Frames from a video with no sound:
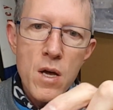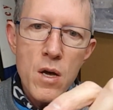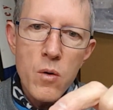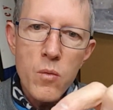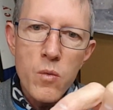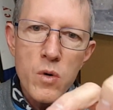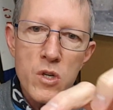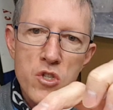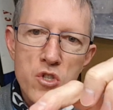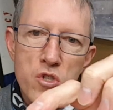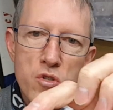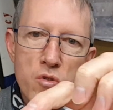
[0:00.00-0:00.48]

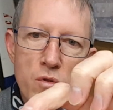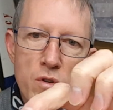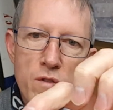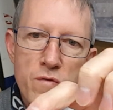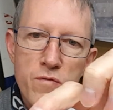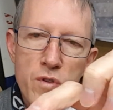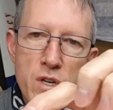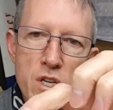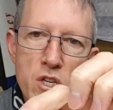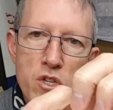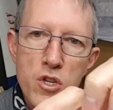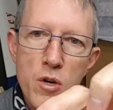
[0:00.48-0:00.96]
which sort of
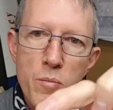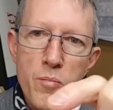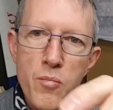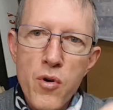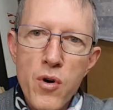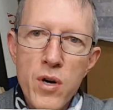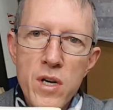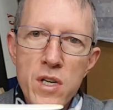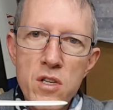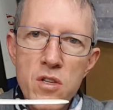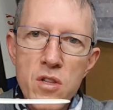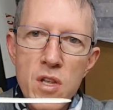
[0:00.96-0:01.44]
reach a
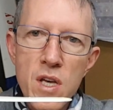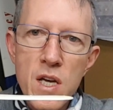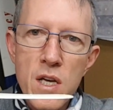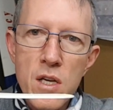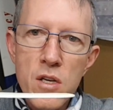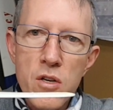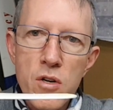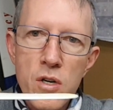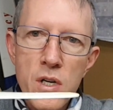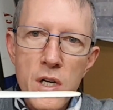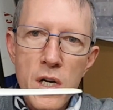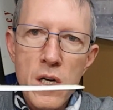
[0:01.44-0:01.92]
point there,
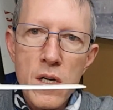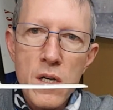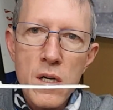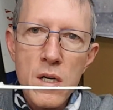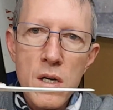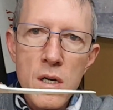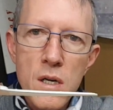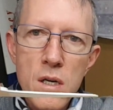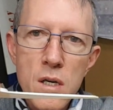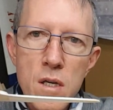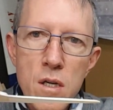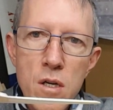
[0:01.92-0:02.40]
you can
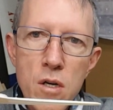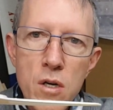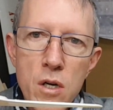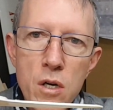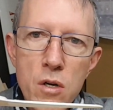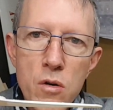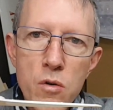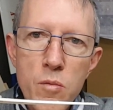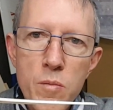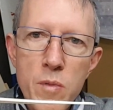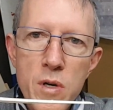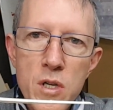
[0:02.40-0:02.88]

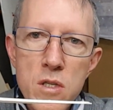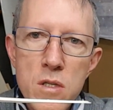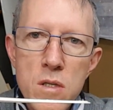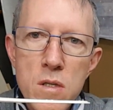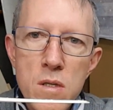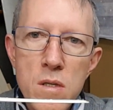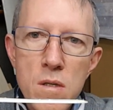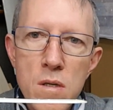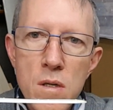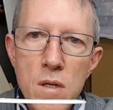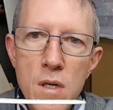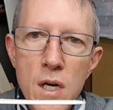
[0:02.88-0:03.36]
almost,
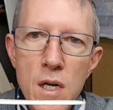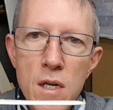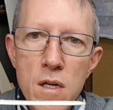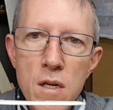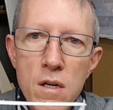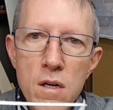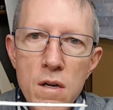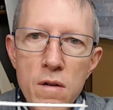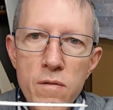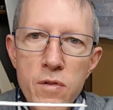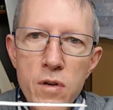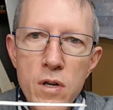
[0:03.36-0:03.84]
I don't
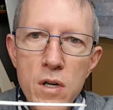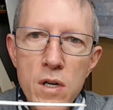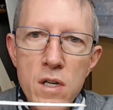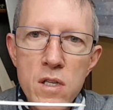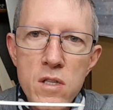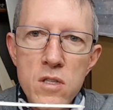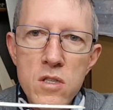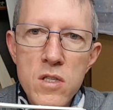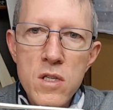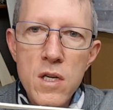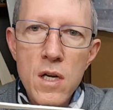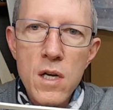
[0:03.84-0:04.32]
know if you can
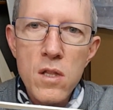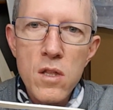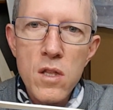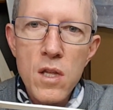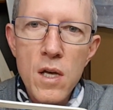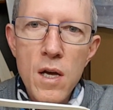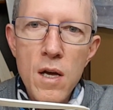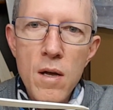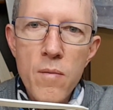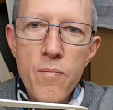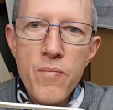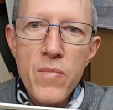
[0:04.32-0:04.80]
see it
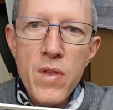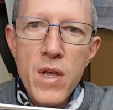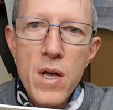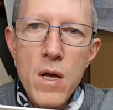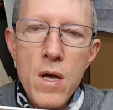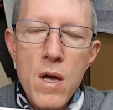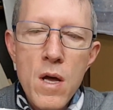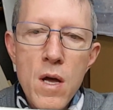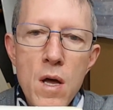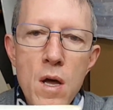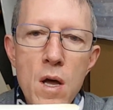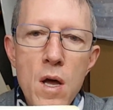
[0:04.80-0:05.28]
there,
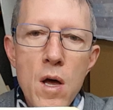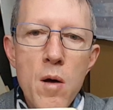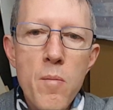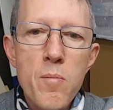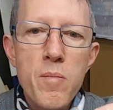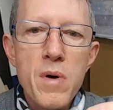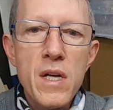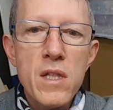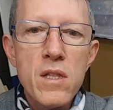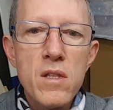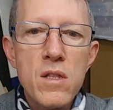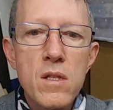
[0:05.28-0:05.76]

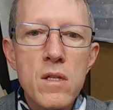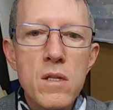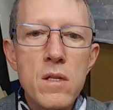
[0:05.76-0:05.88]
but